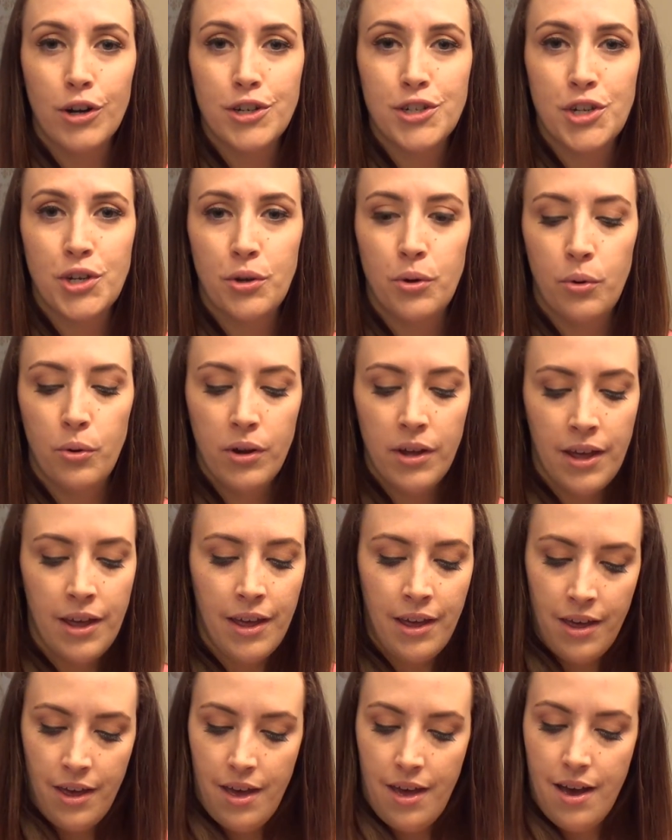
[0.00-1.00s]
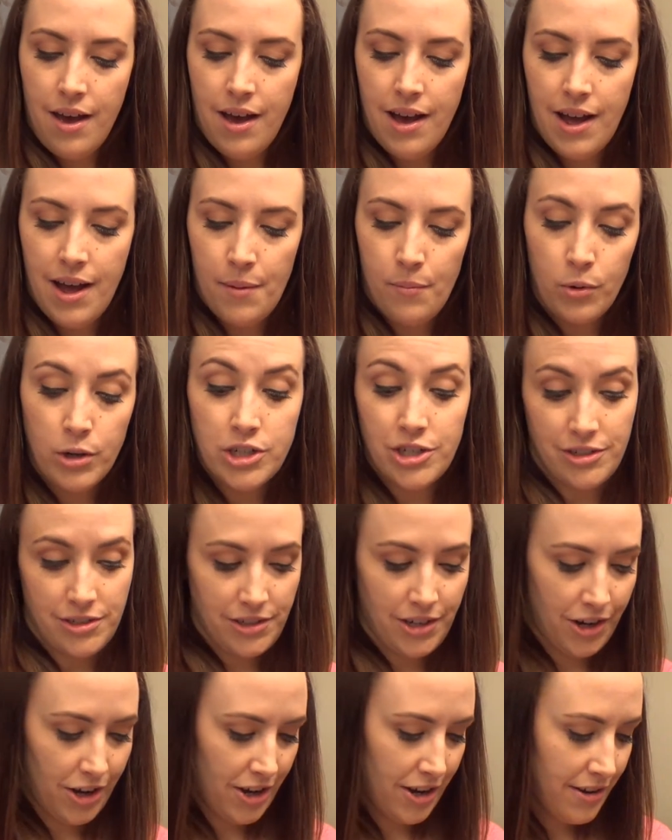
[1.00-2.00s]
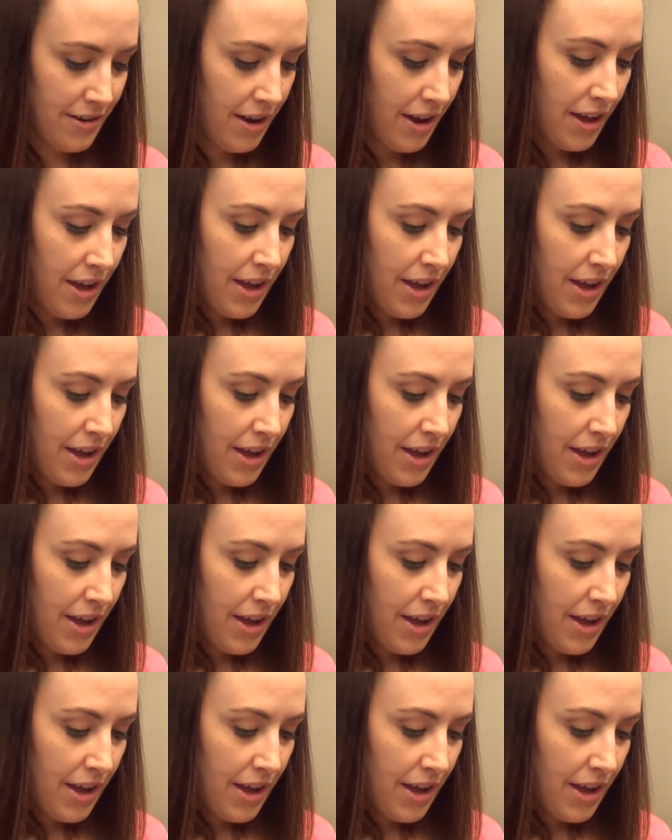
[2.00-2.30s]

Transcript: too, which is good.